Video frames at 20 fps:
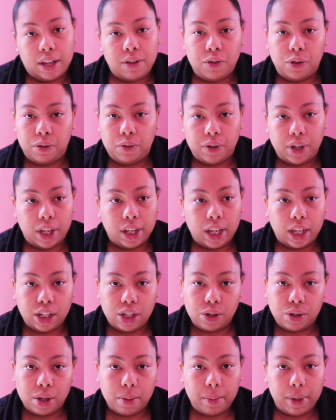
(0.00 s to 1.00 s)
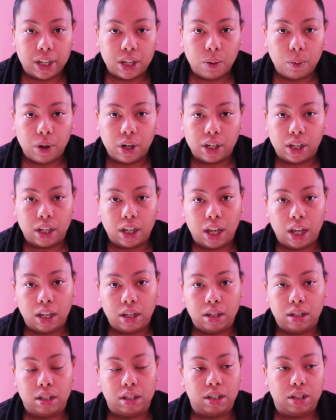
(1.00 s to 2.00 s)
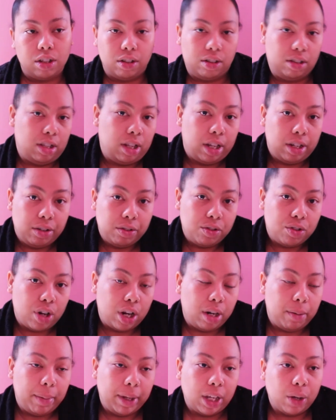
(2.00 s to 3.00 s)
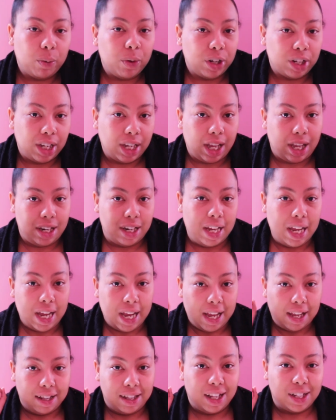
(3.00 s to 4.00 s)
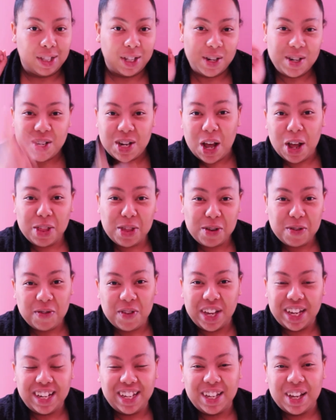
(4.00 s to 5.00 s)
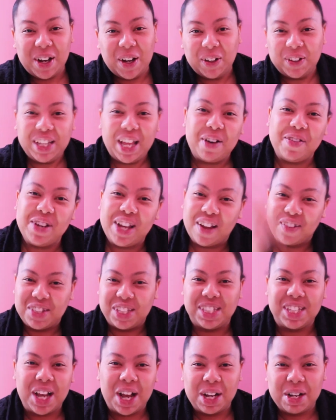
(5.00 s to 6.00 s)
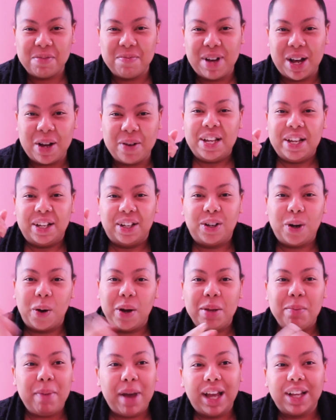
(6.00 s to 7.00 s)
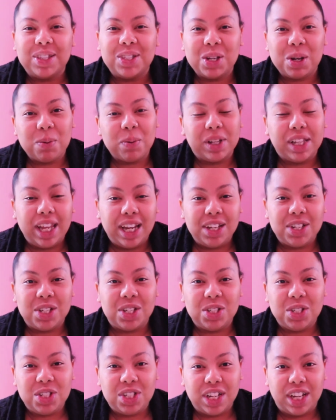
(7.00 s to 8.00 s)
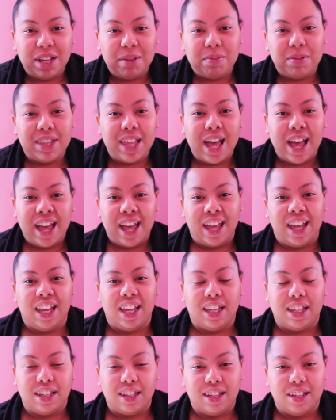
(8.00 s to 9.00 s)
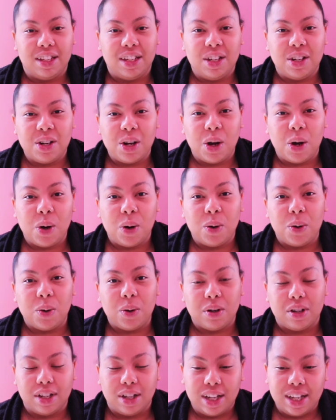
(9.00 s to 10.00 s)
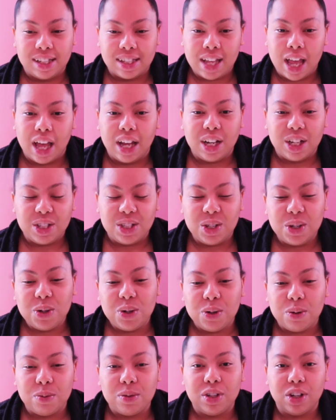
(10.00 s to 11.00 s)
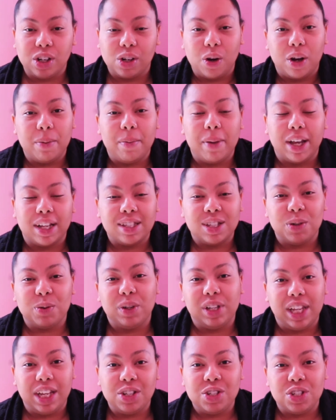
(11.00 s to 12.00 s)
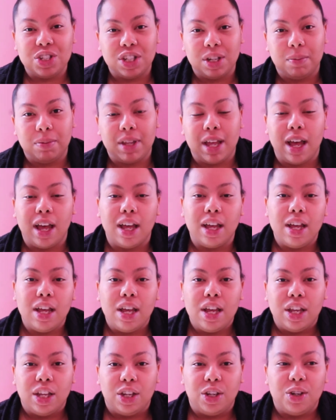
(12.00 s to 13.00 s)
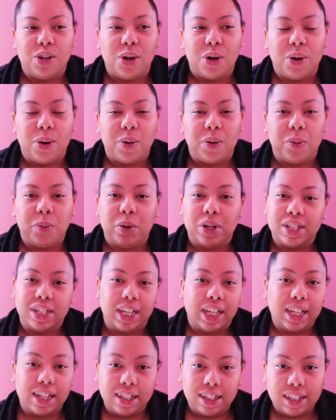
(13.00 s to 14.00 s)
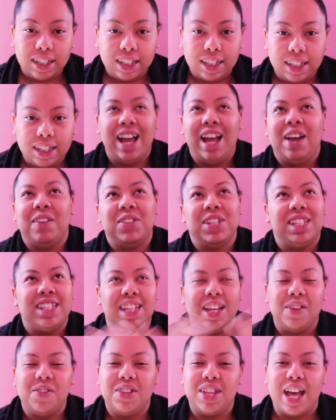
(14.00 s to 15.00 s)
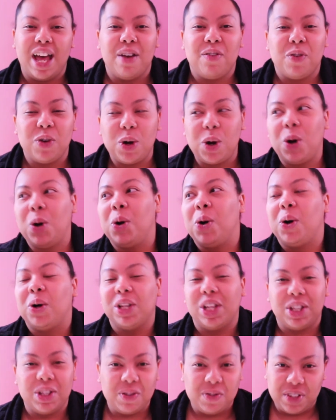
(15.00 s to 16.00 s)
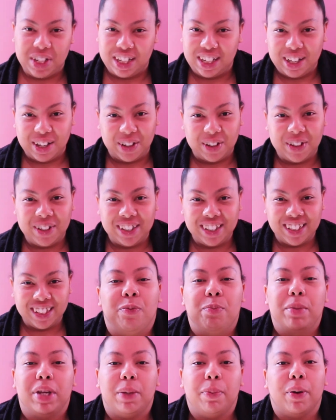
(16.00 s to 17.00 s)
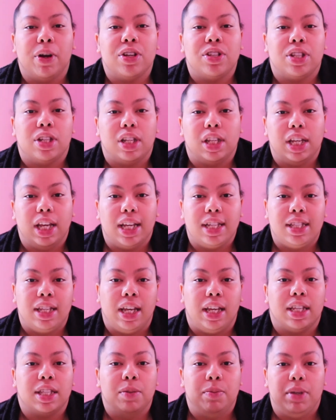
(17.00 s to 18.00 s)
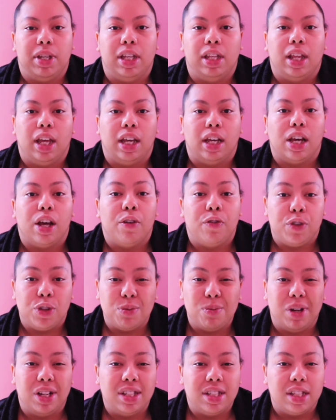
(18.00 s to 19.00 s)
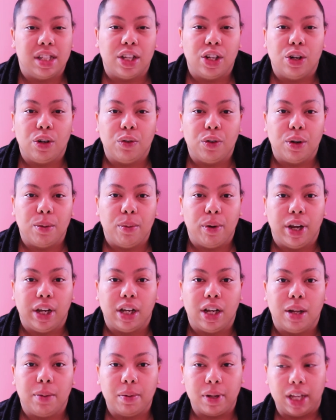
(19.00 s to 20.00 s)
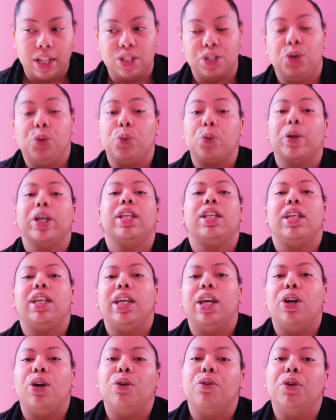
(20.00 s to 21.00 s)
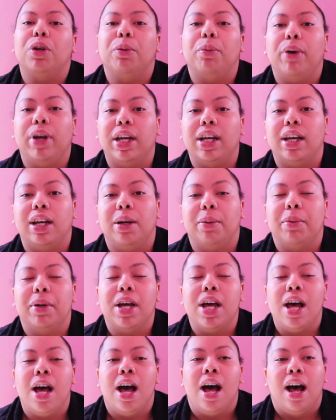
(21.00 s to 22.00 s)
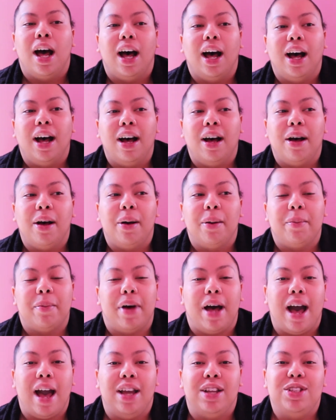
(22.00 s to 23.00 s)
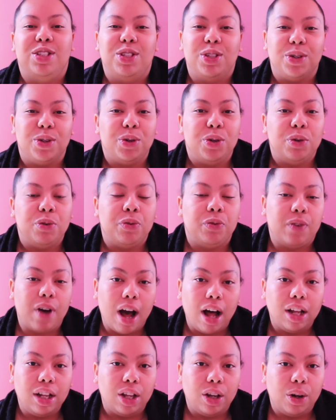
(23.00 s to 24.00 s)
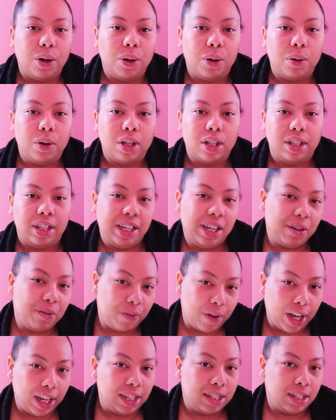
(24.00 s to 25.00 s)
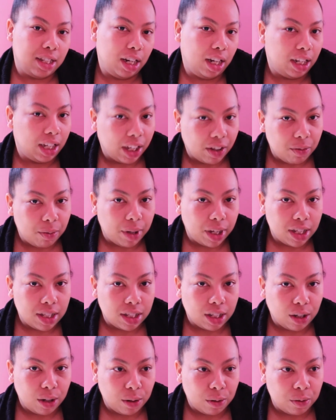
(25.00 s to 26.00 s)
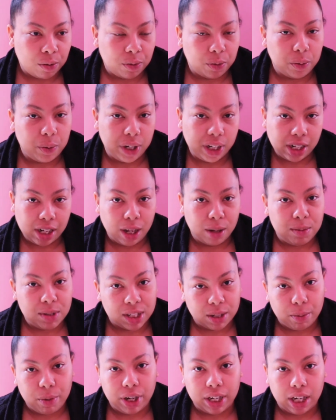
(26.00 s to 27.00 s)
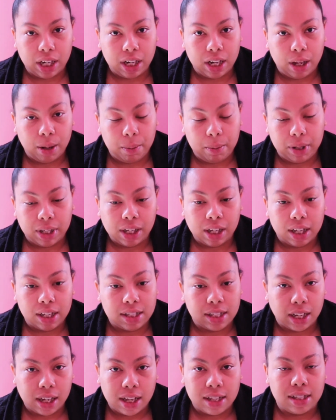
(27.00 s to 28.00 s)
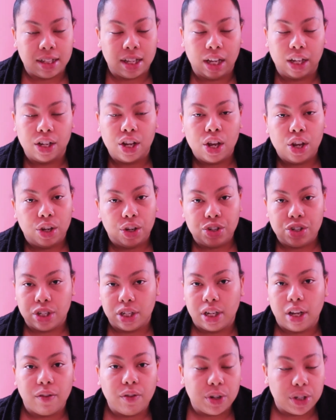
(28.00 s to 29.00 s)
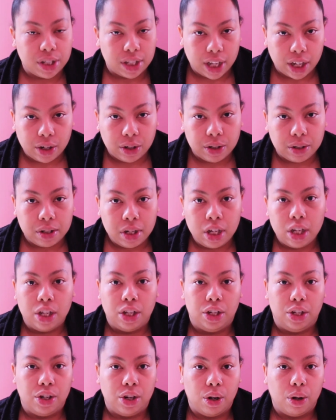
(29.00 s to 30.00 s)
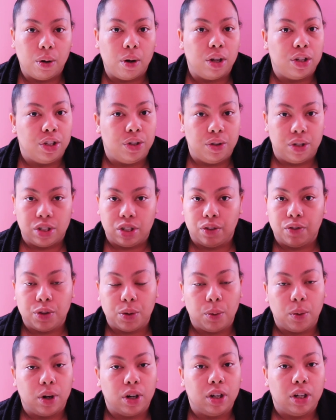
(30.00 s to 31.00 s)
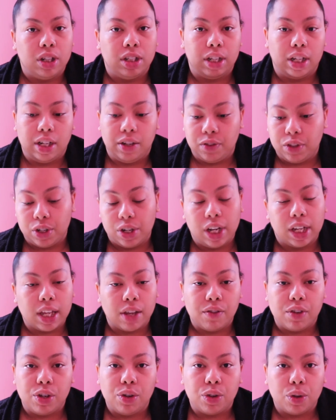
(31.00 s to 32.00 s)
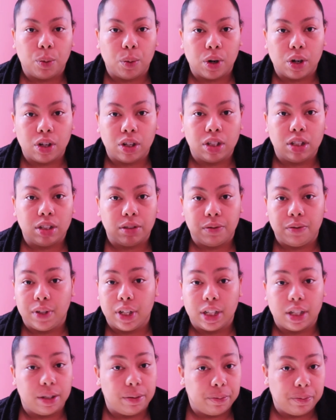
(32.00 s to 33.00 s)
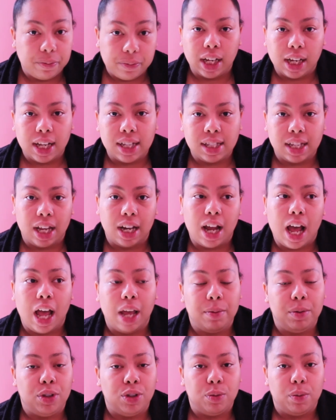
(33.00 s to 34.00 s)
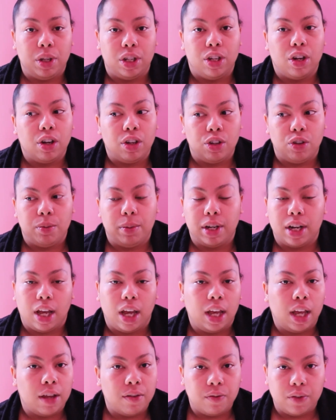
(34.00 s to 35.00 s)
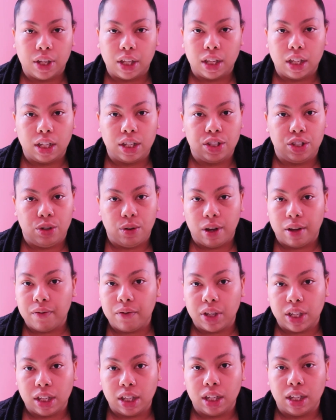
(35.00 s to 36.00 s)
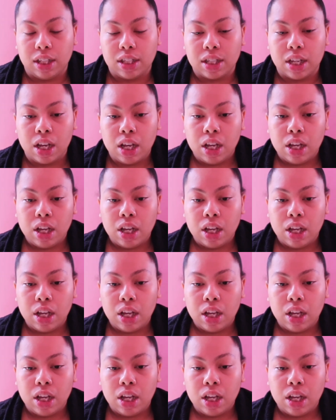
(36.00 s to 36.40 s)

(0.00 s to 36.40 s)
If you feel like you can make it work again, then try to make it work again. That's another video that we have to talk about. Going back to a relationship that, you know, is kind of doomed, or going back to a relationship that, you know, wasn't good, I have to save that for a whole other video. Me personally, it takes me like a few months to get over a breakup, like to really get over a breakup. I do follow the advice that I give myself when it comes to breaking up, because like I said, you should never settle. You know, you deserve the world, and if they're not giving you the world, fuck them. Like I said, I'm human, you're human, I have feelings, you have feelings.